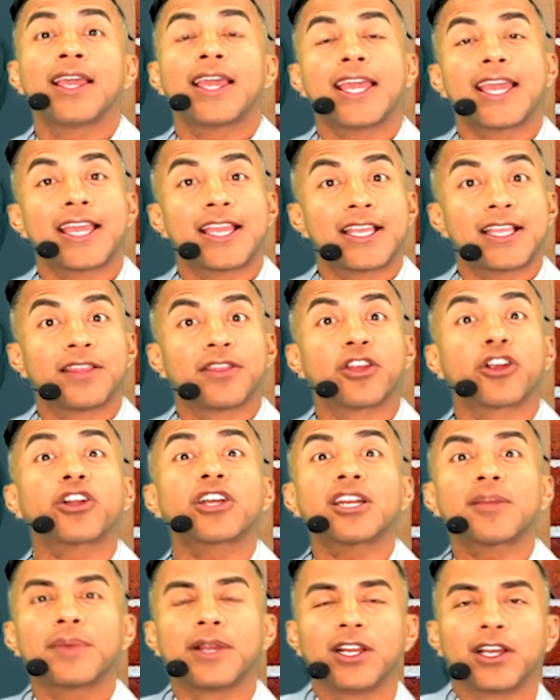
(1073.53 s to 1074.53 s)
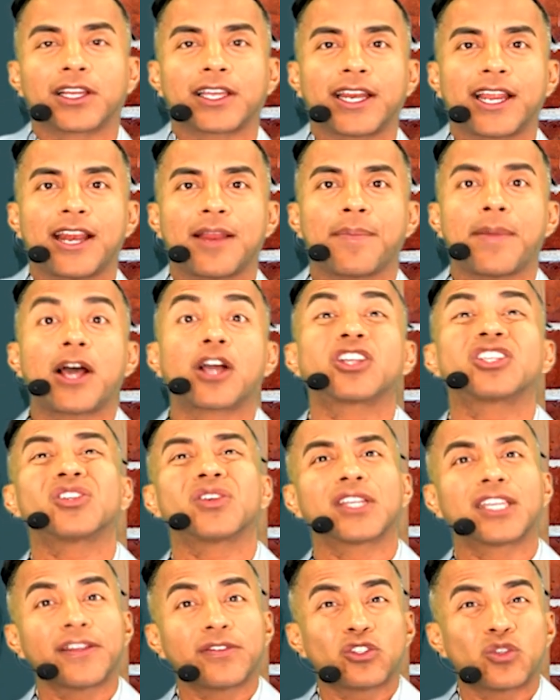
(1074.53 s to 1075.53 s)
and they're going to be looking at it now, so
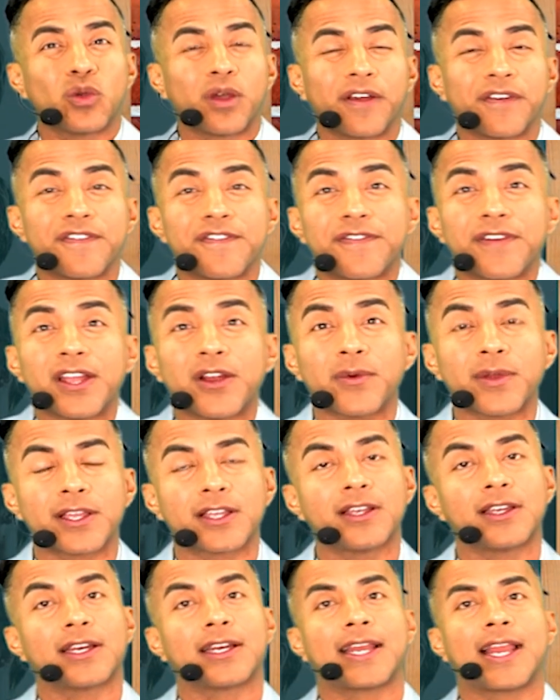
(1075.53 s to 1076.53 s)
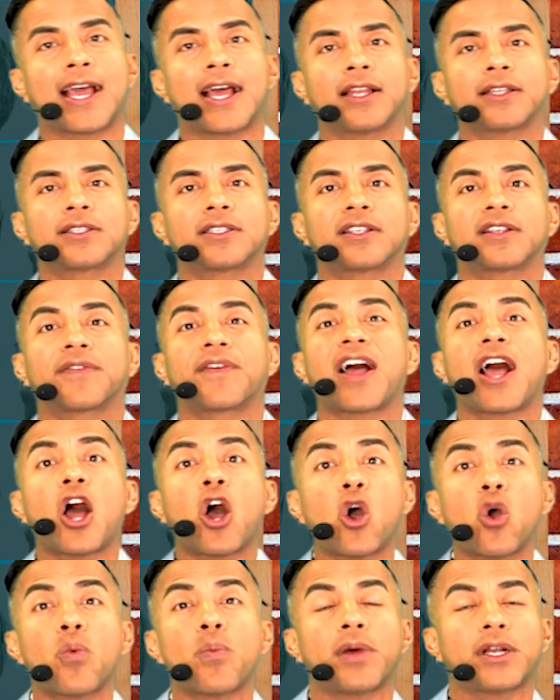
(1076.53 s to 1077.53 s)
it gives you a very good analysis of
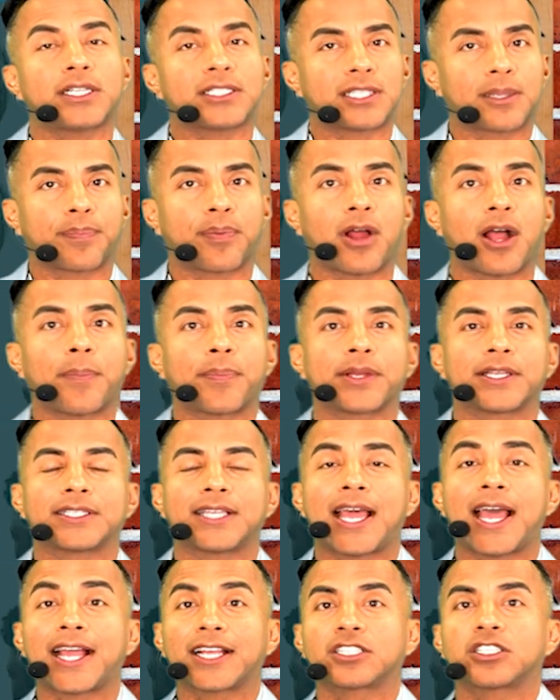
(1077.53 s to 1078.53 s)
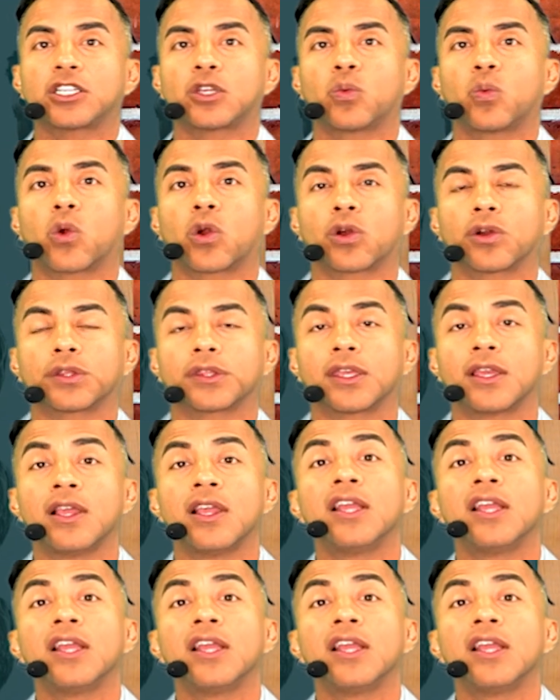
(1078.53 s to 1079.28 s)
how much the property is actually worth.